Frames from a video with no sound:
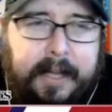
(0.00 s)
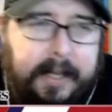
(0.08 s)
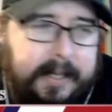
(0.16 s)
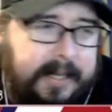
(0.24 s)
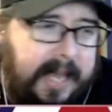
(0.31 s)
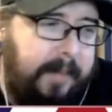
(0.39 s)

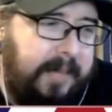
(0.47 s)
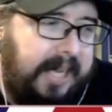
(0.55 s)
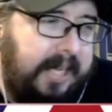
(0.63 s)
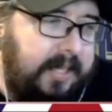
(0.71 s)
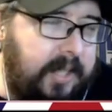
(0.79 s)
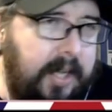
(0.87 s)
Yeah,
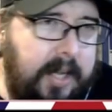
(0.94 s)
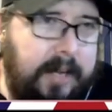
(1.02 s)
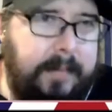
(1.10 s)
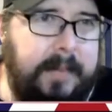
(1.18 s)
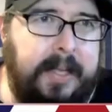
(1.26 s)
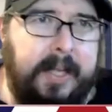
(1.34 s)
because
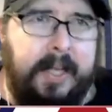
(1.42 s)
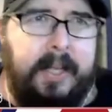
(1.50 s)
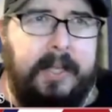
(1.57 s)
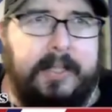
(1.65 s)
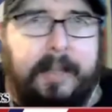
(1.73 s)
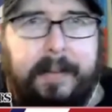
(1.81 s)
um
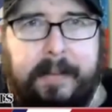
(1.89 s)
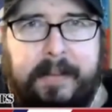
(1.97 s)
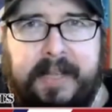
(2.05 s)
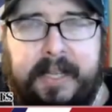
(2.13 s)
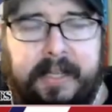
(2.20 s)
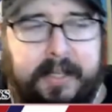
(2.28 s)

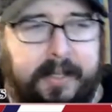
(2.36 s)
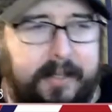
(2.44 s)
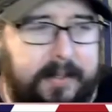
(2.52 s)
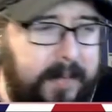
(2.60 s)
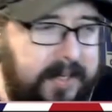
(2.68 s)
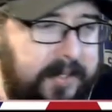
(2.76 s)
WWE,
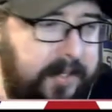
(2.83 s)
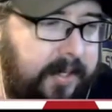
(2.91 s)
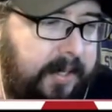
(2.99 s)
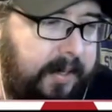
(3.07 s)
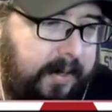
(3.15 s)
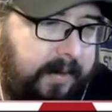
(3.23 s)

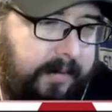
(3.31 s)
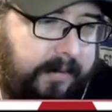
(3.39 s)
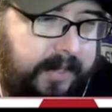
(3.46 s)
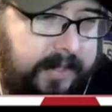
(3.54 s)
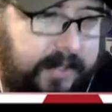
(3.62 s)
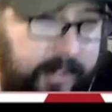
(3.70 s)
especially uh, Vince and